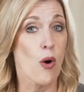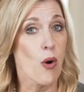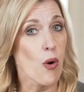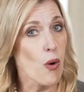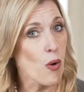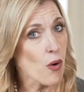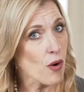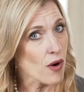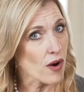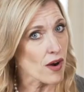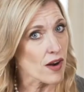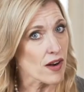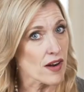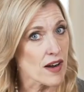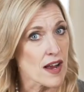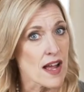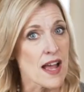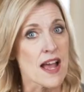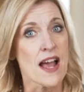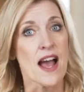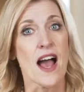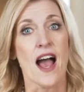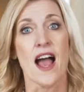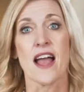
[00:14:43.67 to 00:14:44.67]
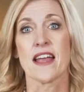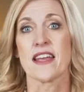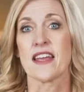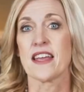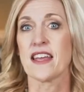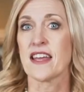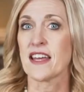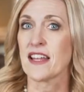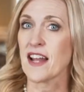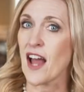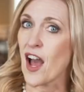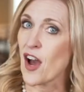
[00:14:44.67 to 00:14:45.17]
Or I
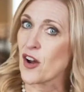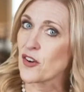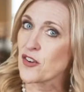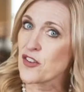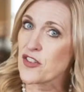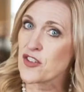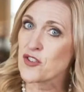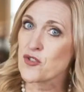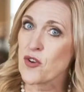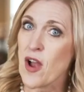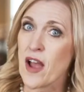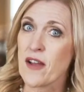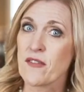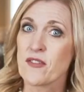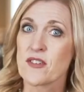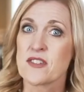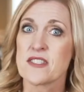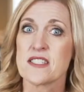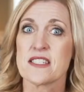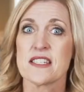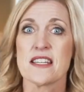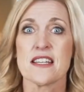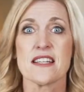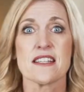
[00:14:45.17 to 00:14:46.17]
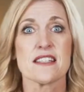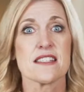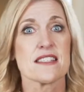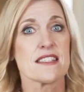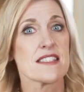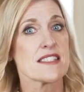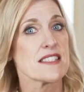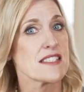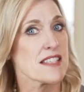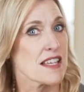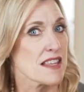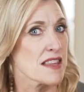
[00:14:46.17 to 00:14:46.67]
can get out of the driver's seat,
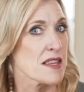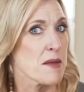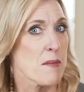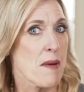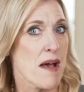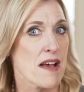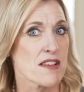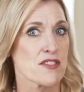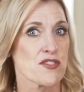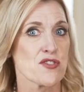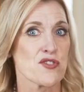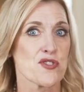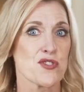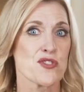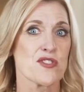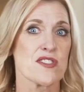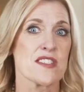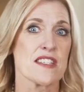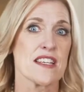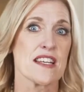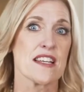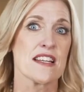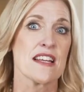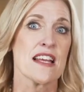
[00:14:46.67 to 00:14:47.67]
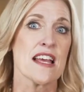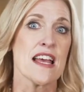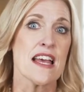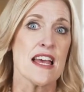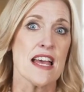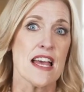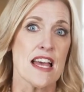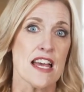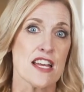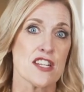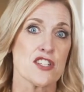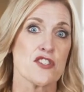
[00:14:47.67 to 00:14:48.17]
sit in the passenger seat,
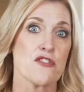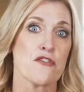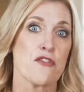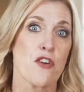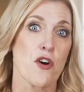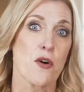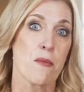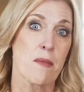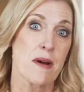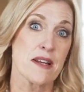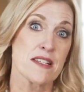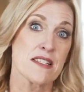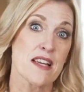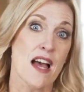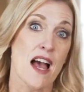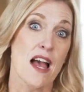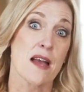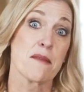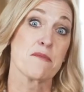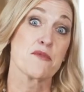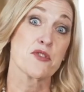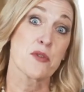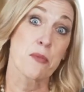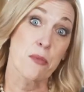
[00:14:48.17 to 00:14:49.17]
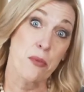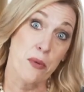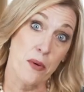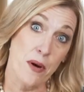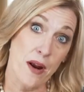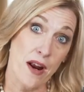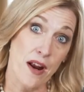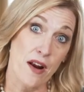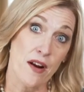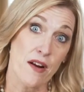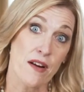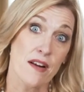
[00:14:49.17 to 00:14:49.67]
and devote my time to
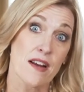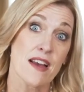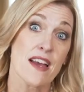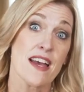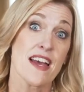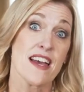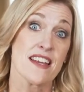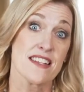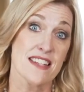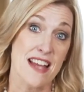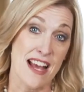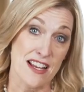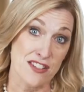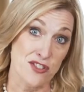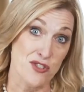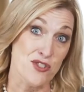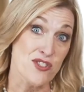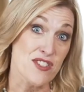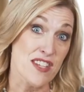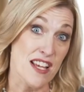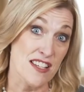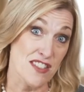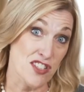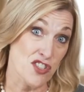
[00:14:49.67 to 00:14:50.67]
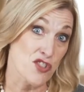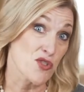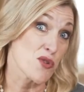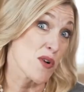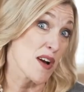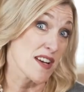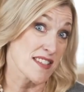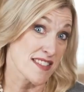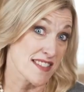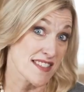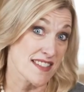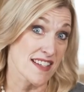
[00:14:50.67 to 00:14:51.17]
prayer and to exercising
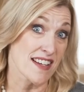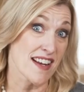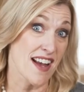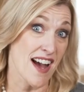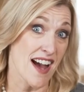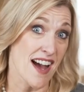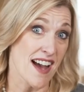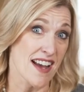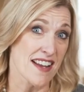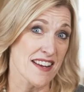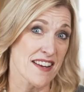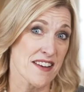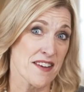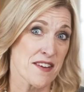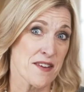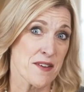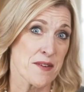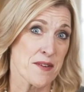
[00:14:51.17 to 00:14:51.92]
trust in God.